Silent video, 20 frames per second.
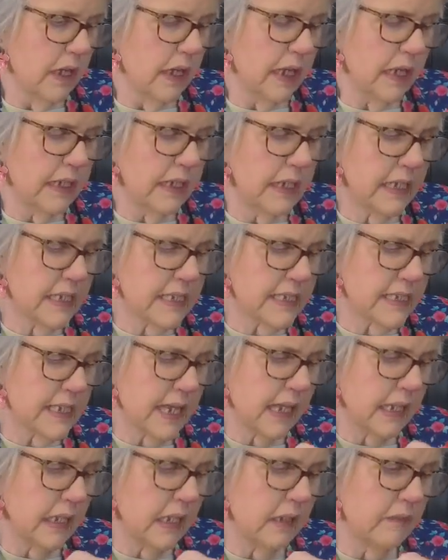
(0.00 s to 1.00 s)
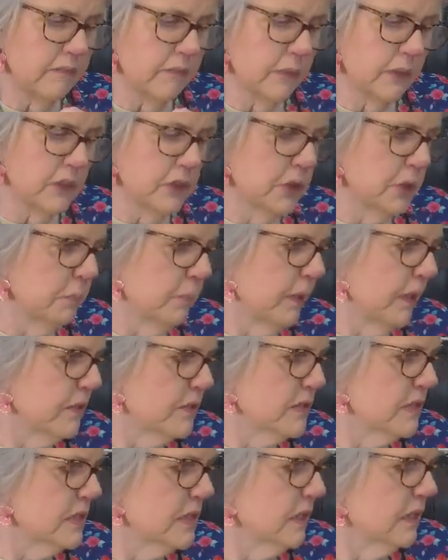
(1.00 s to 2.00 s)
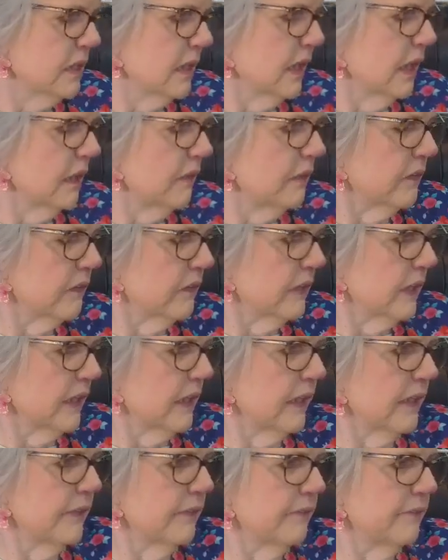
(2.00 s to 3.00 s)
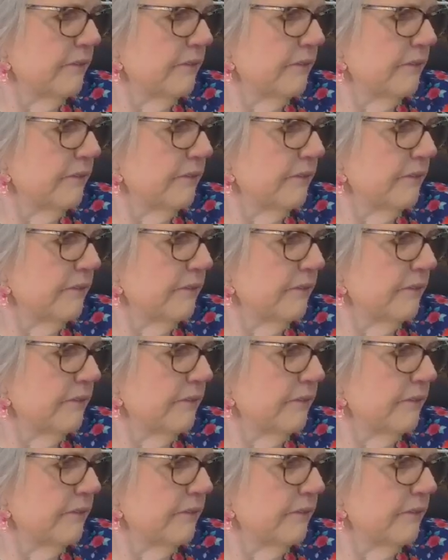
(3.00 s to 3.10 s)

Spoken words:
Anise, I loved what you posted the other day.